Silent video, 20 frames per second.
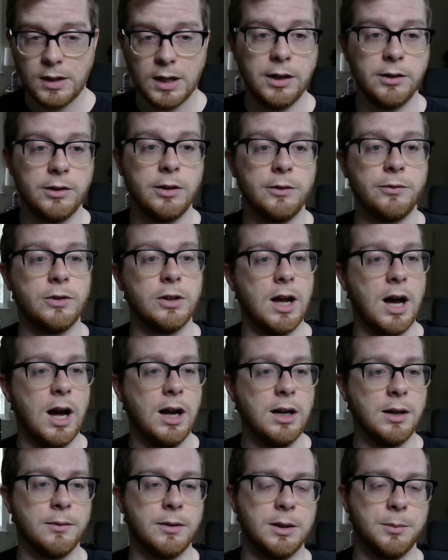And if you're
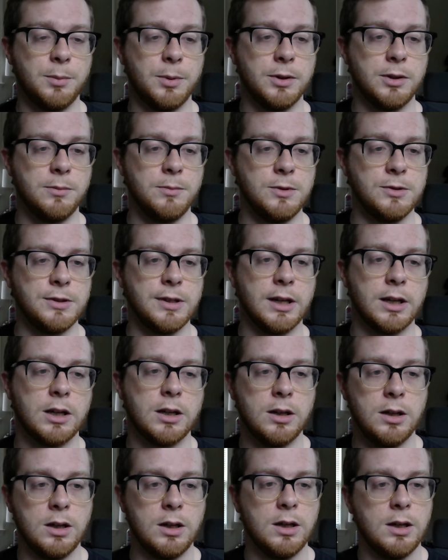not, I'm going to put the music
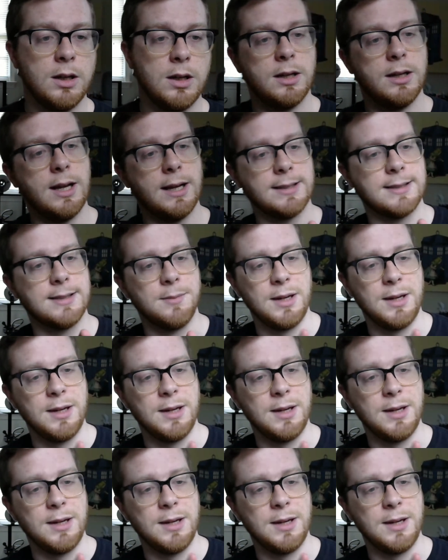next